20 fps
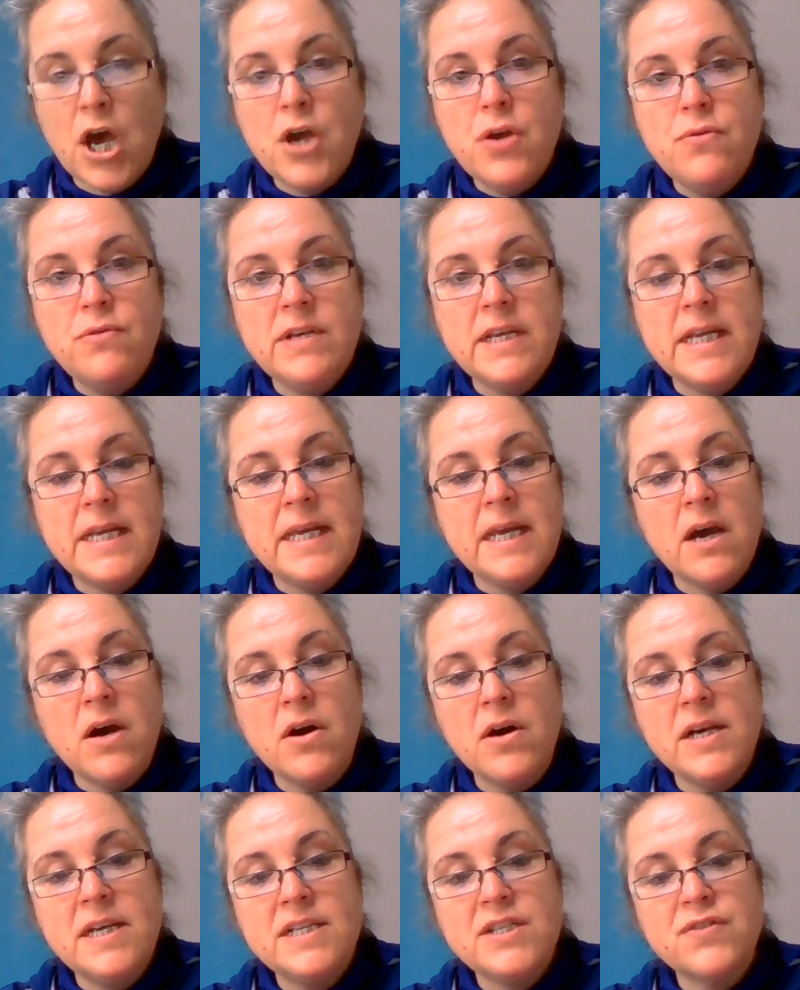Only
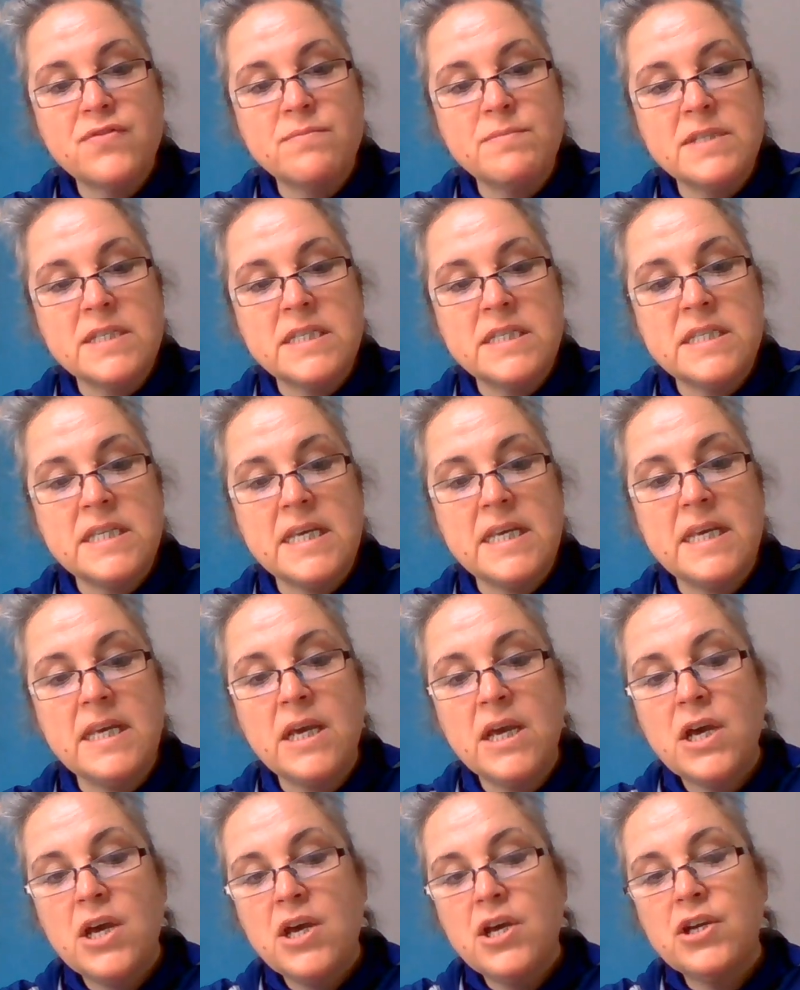eyes from the
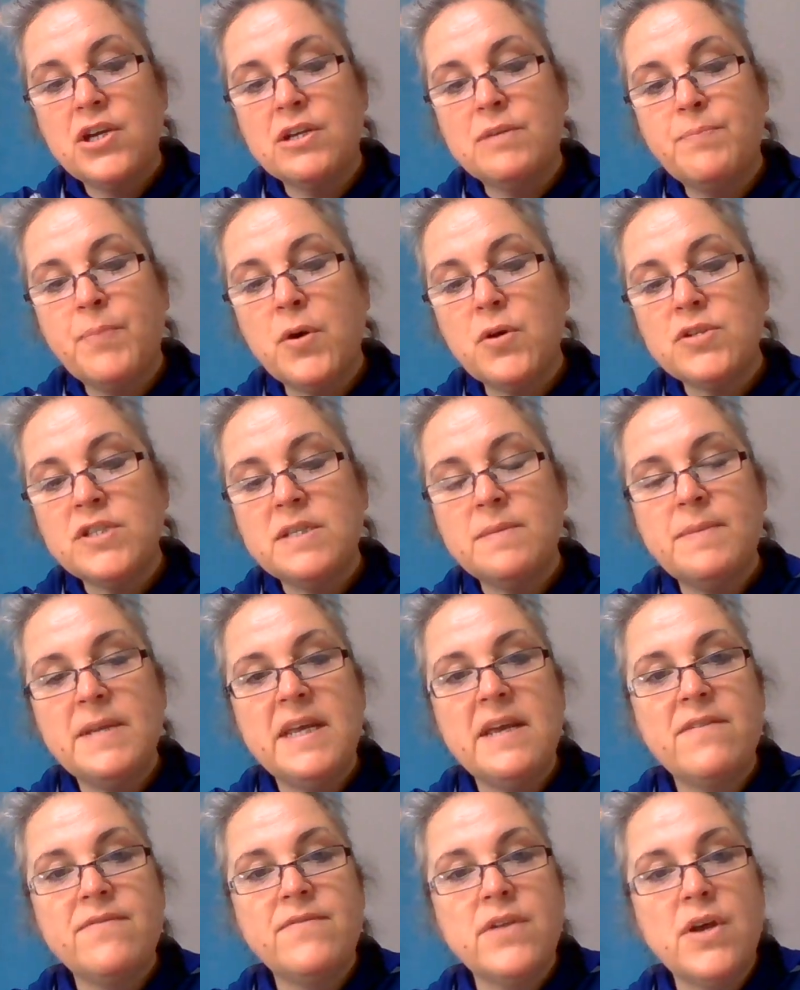sea could
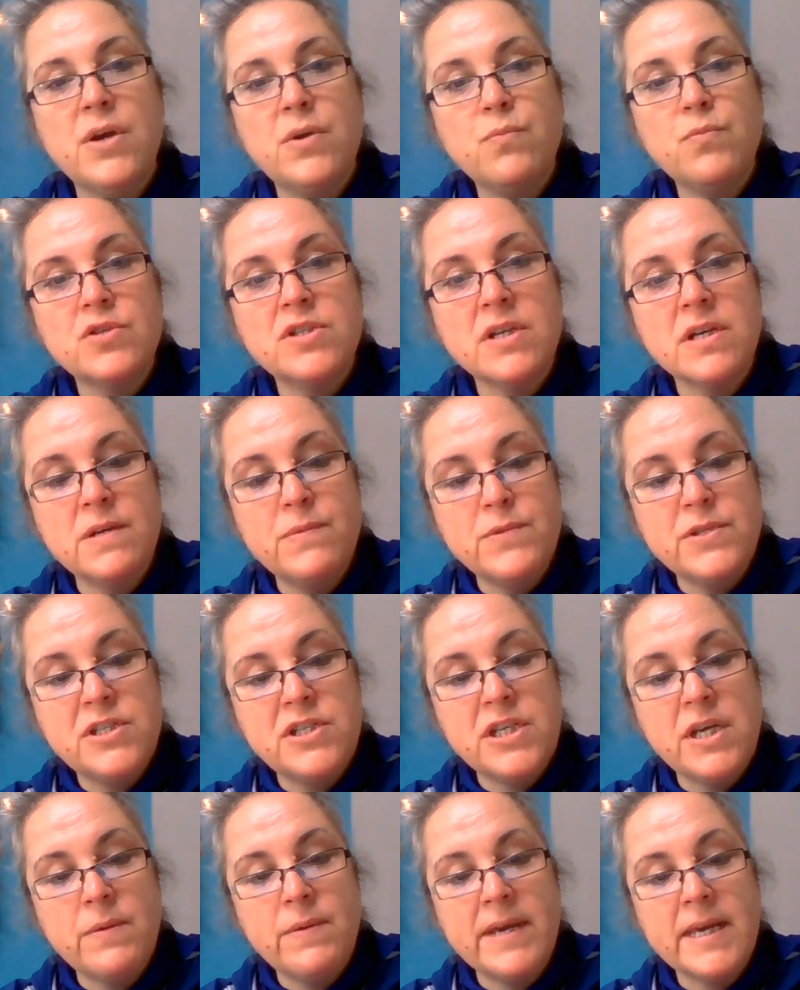possibly have known what I was
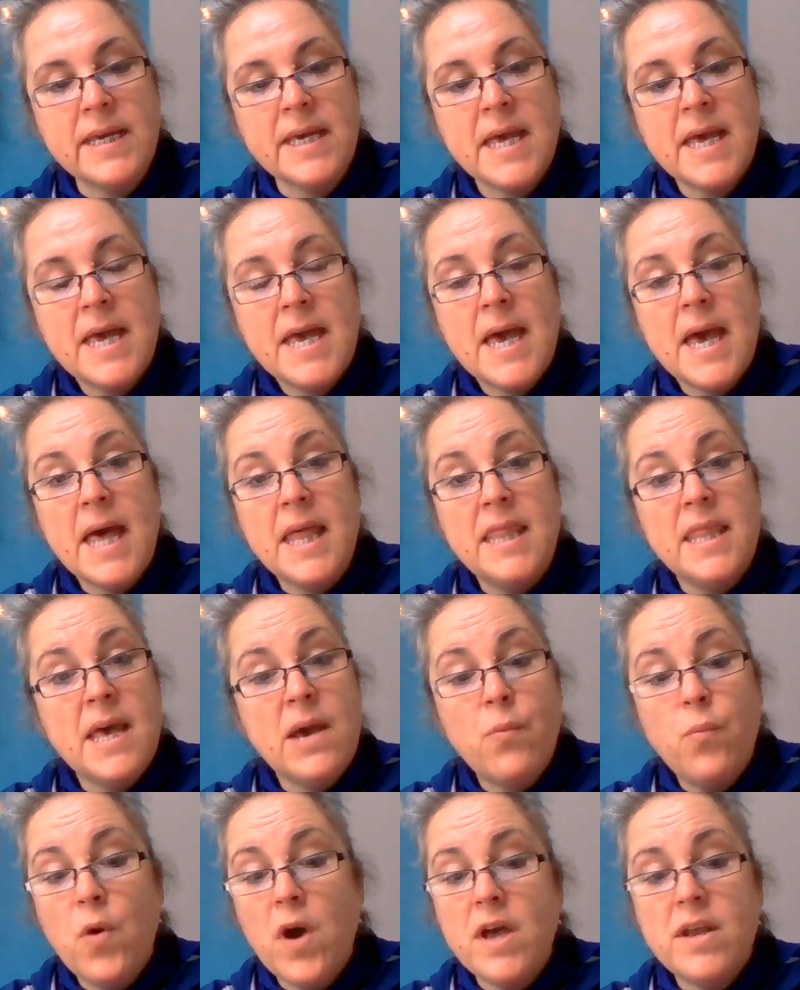doing, and
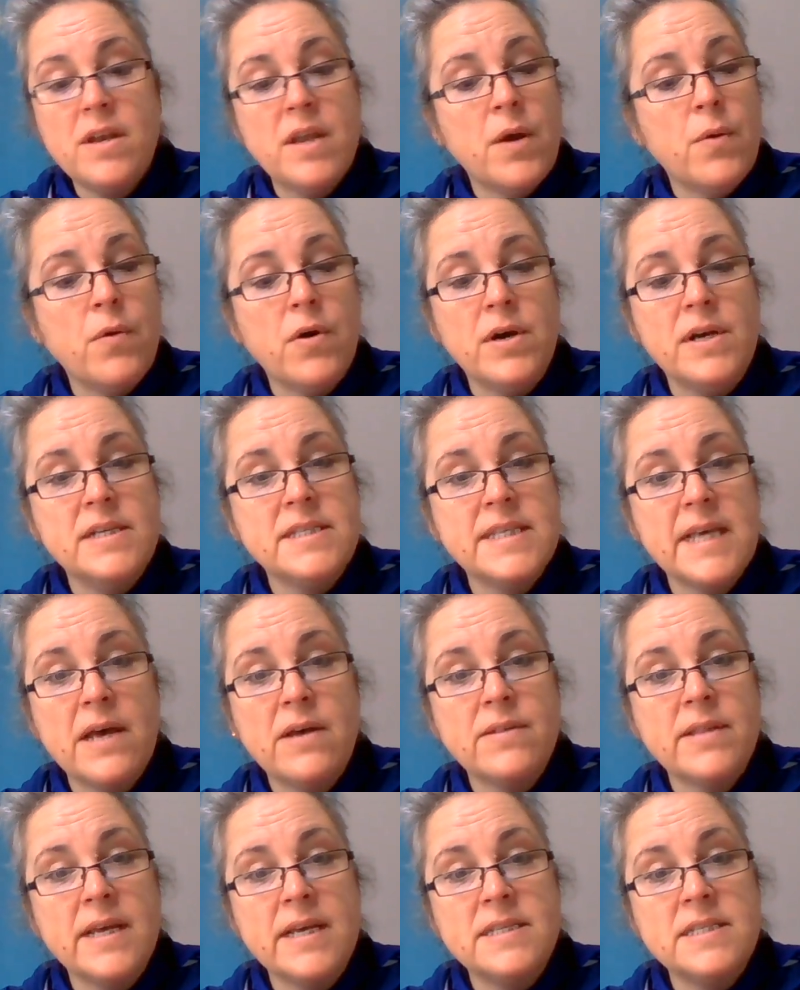there were no eyes
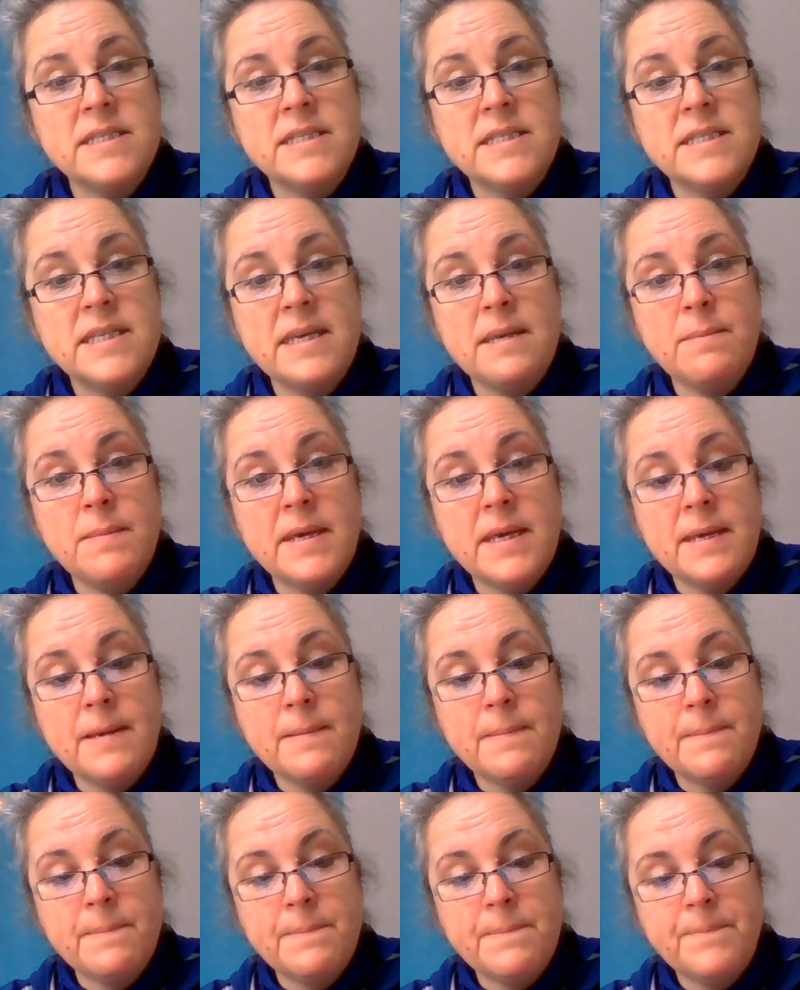out there to see
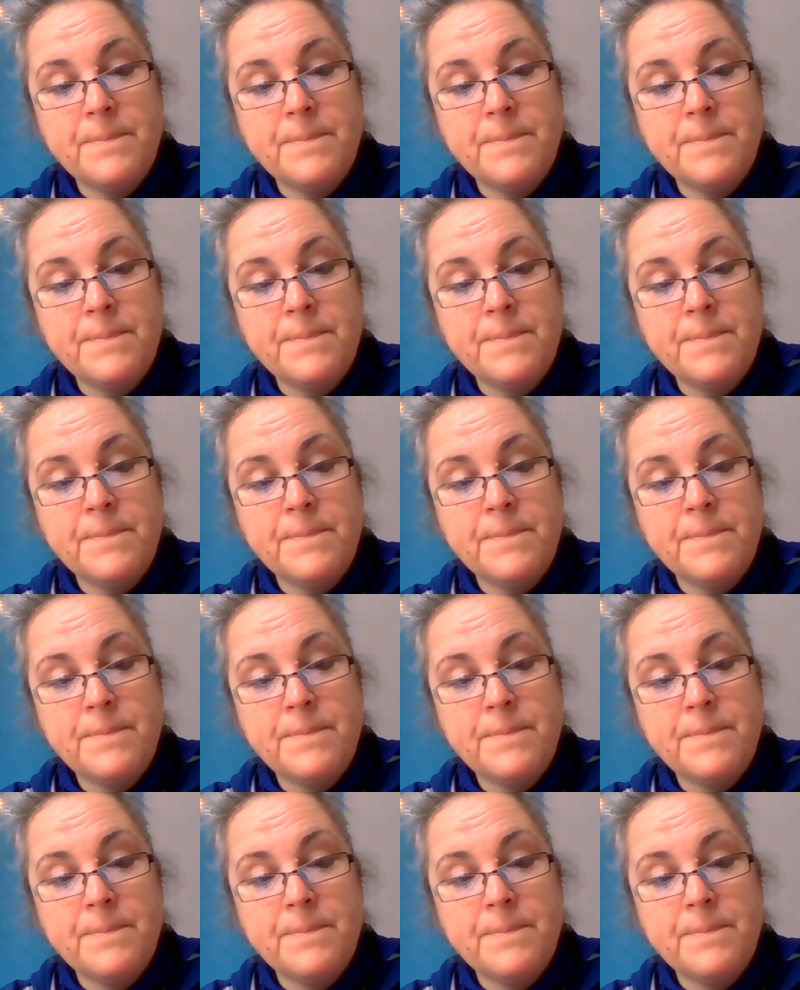me.